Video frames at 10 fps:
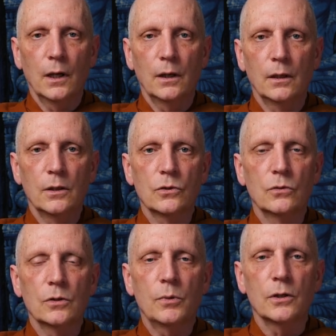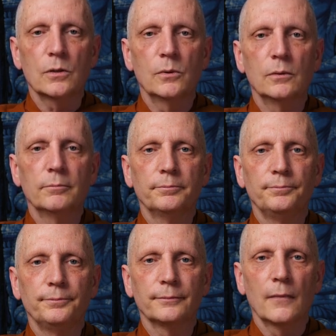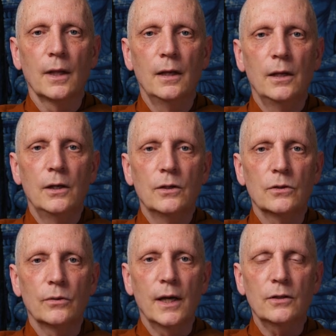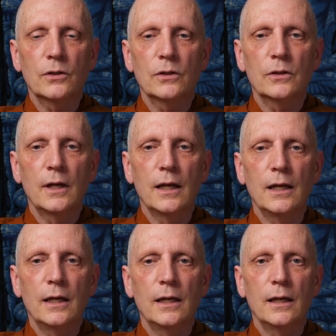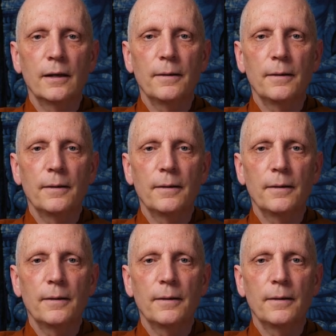as soon as possible. So that's a